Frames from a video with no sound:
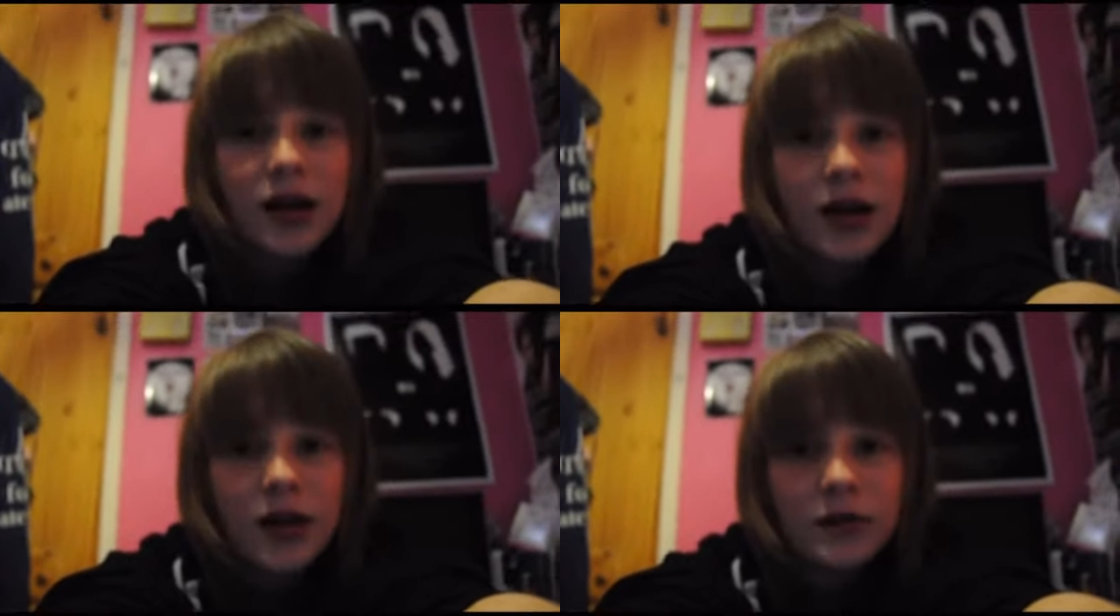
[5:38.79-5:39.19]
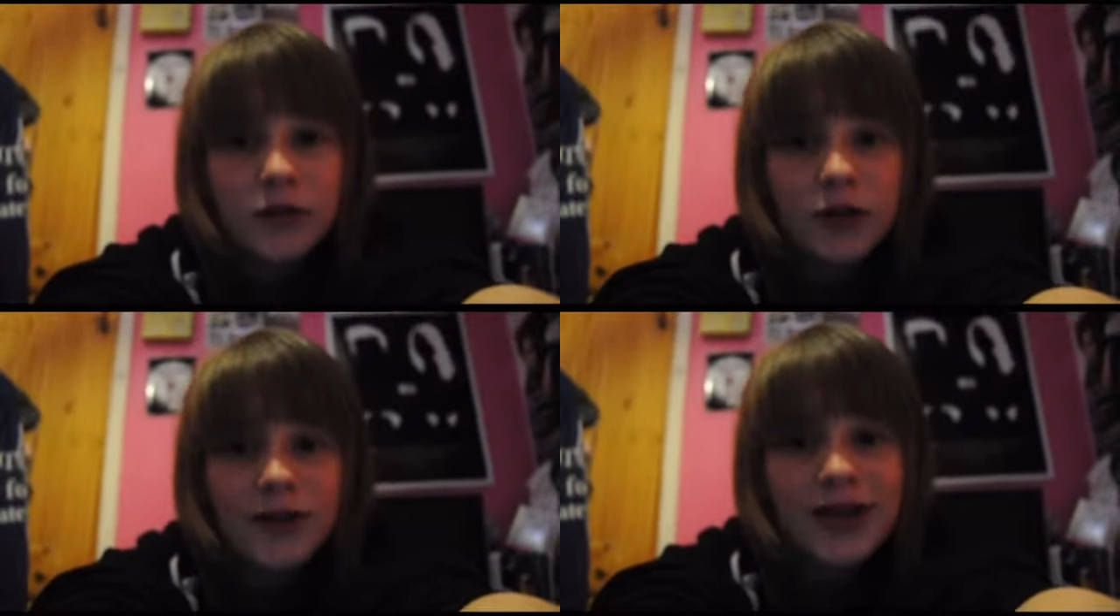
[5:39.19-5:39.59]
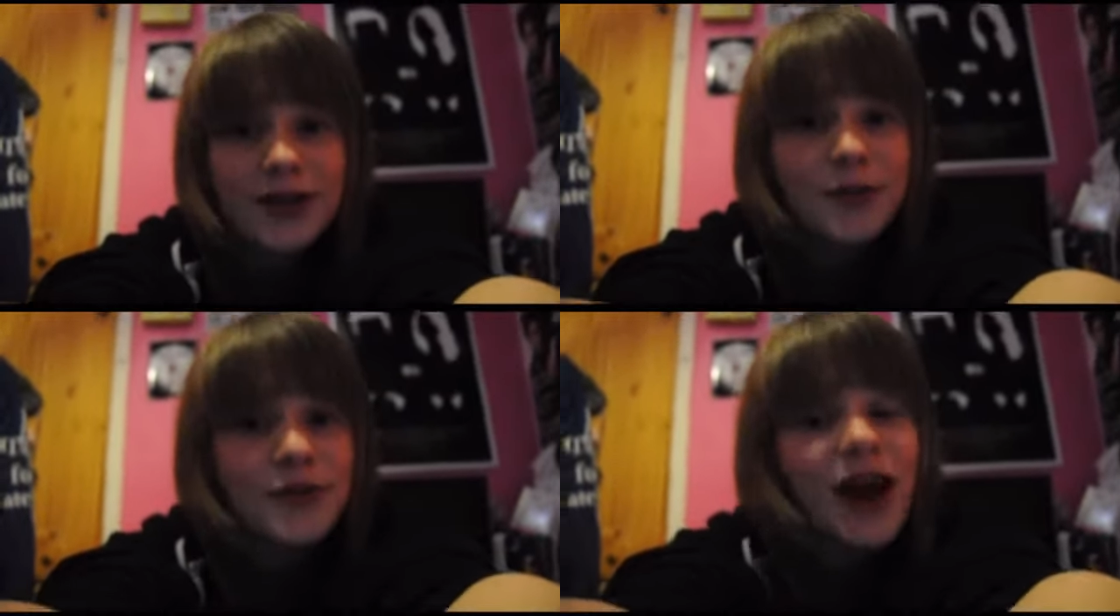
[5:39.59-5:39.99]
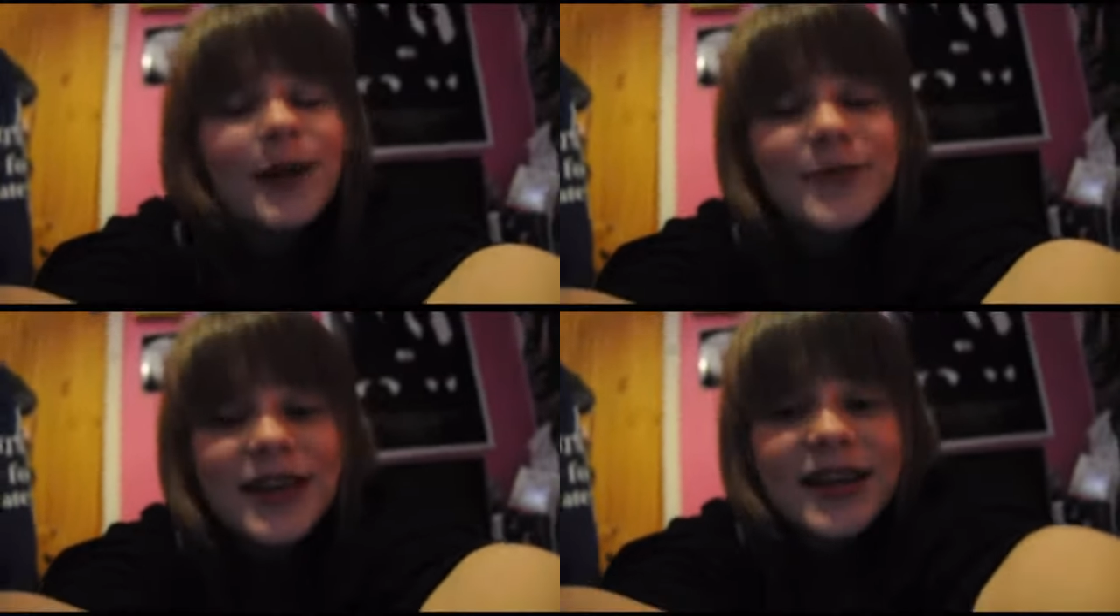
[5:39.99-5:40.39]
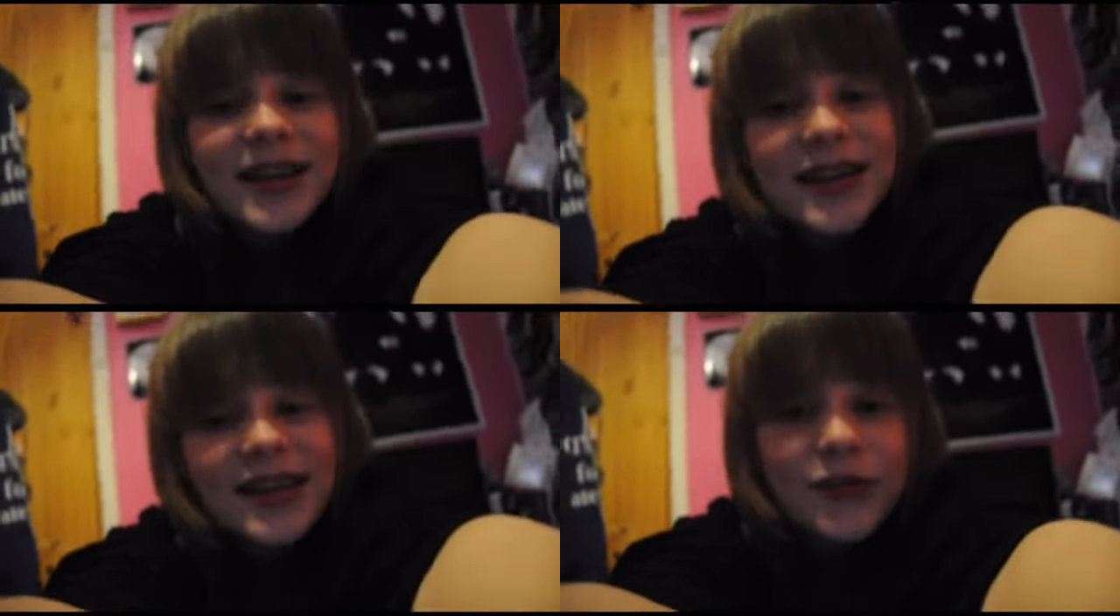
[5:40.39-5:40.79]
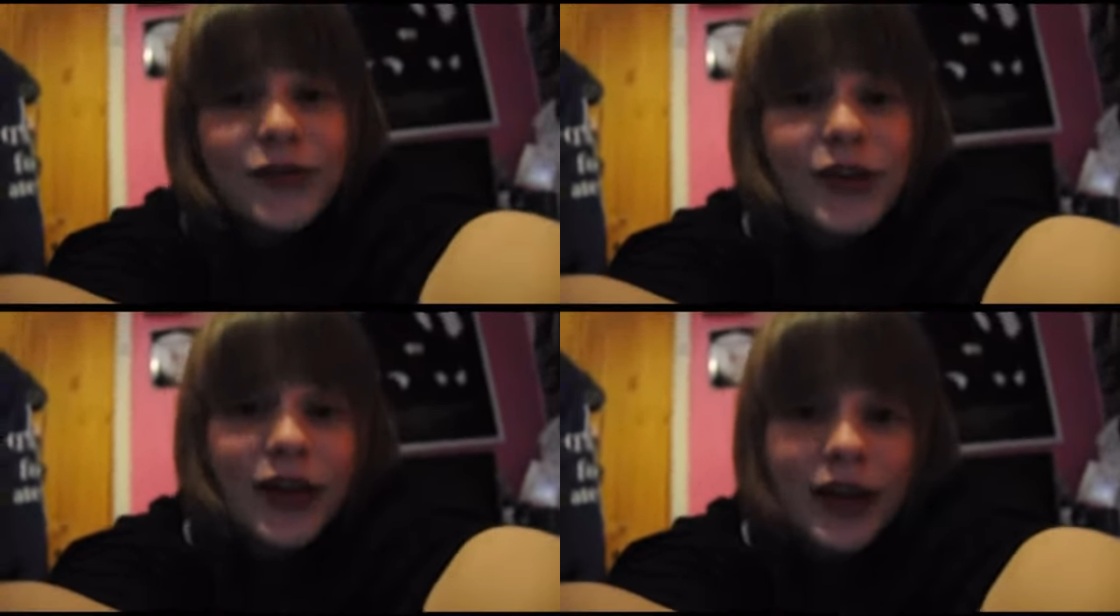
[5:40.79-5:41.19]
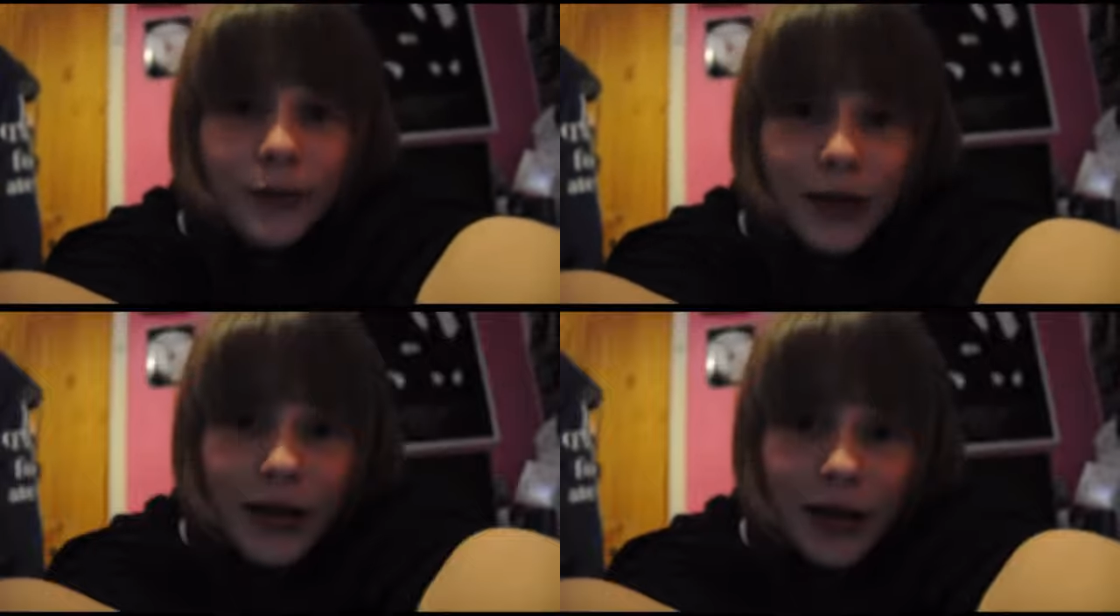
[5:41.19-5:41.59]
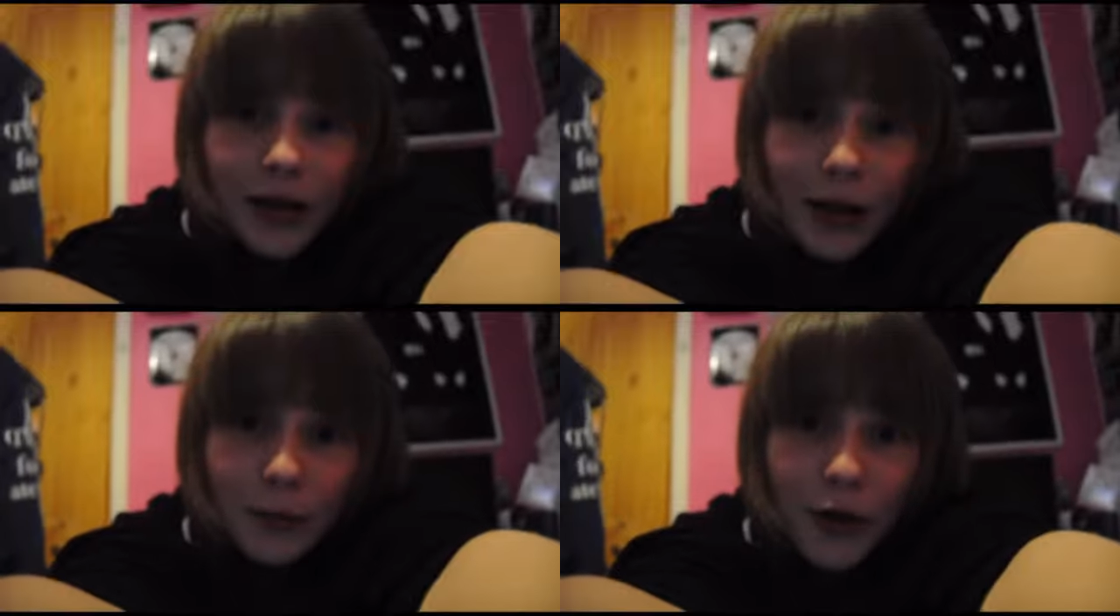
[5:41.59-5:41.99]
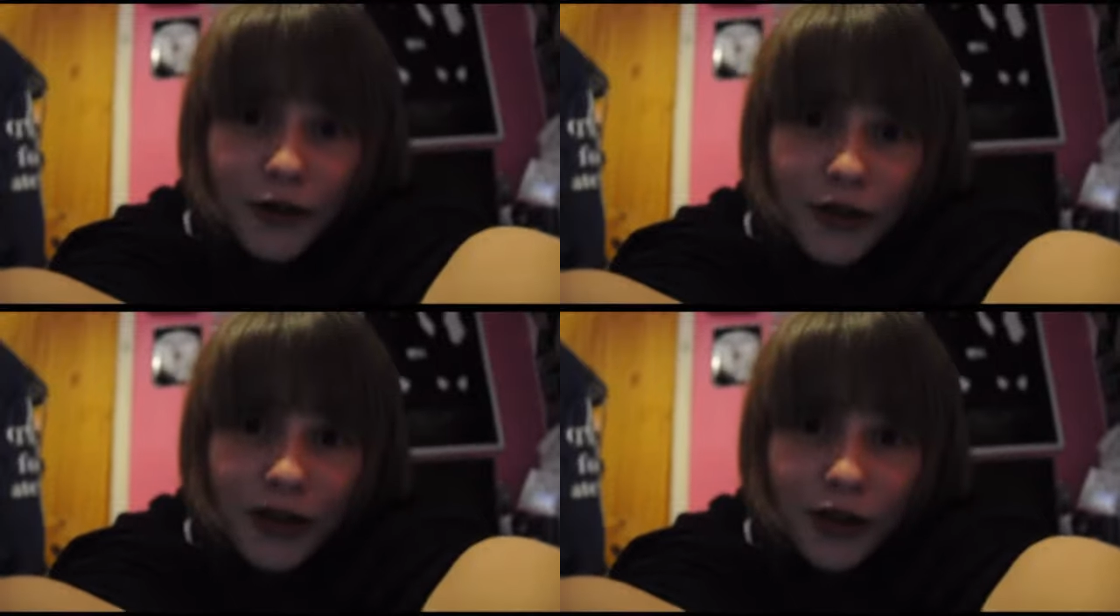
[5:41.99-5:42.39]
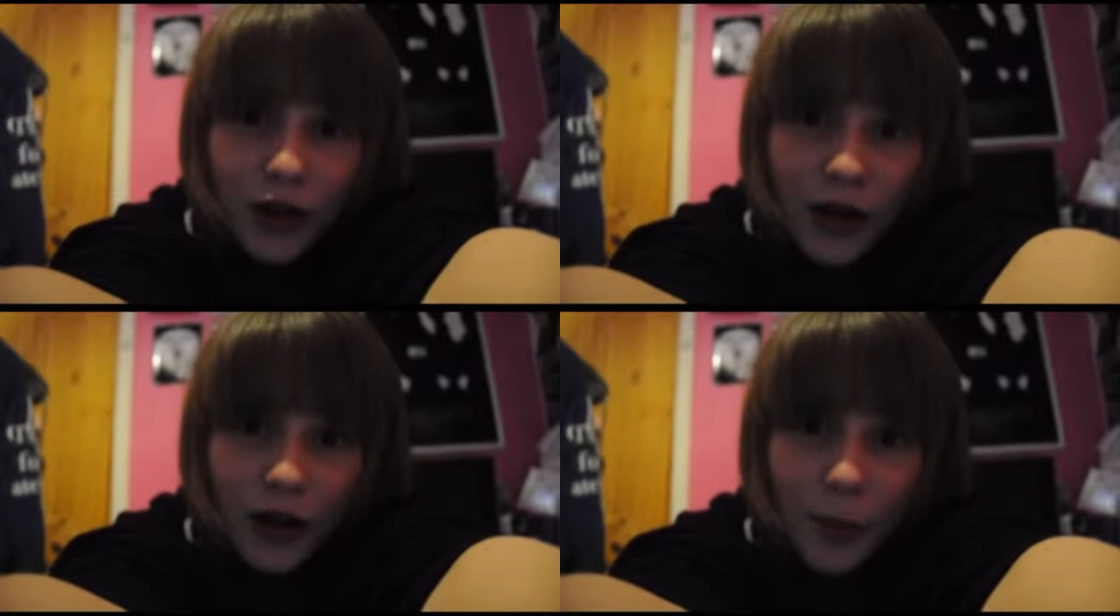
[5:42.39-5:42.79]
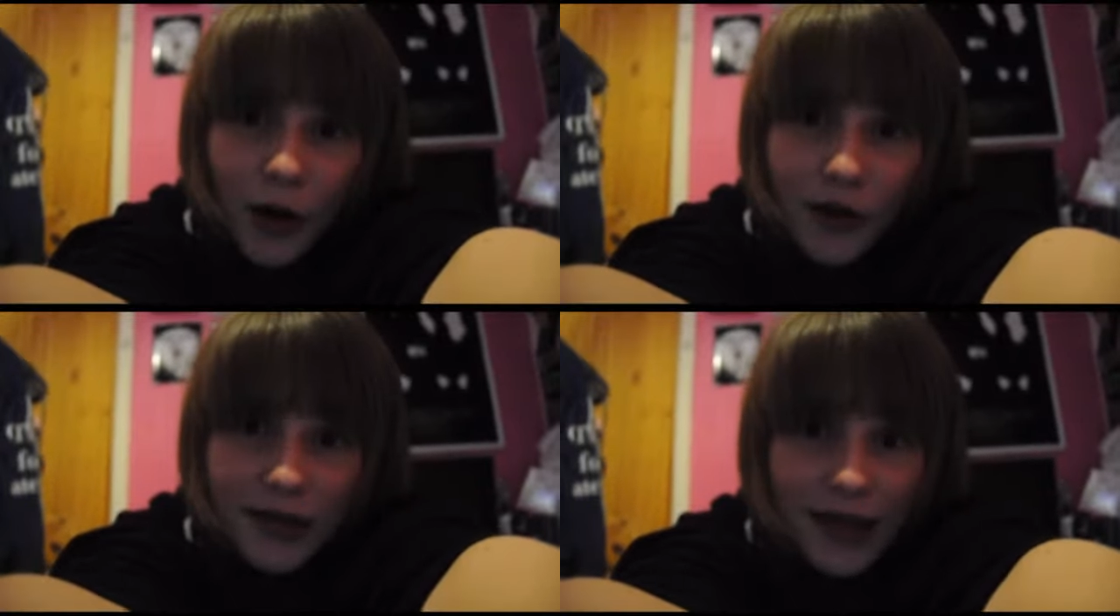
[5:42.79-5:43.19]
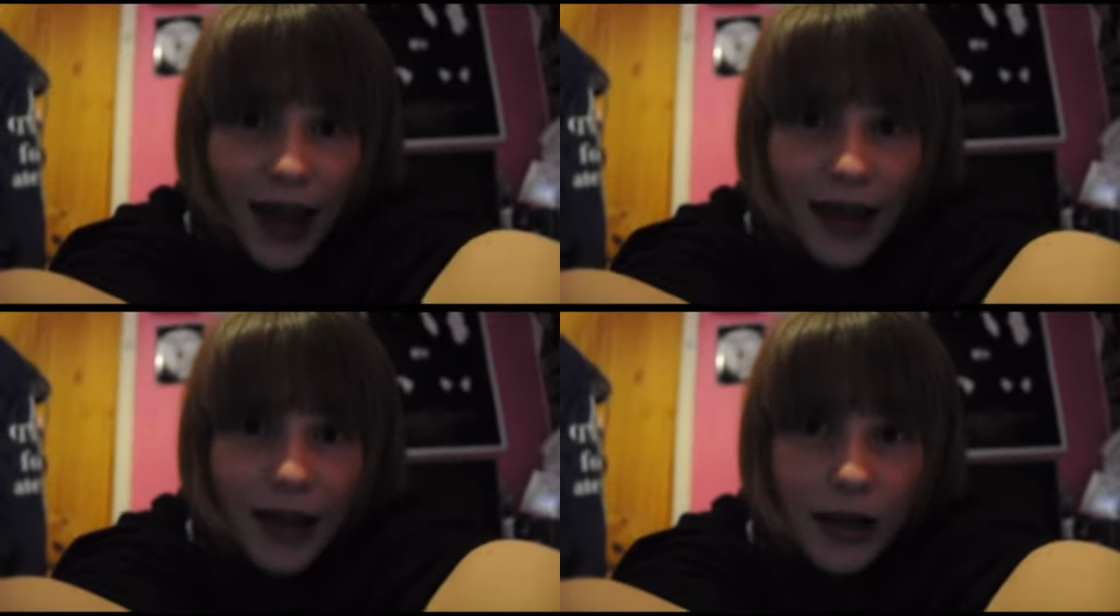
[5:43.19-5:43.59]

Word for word: Um, don't forget to subscribe so you can see this video next week. It'll get posted into your little box thing there.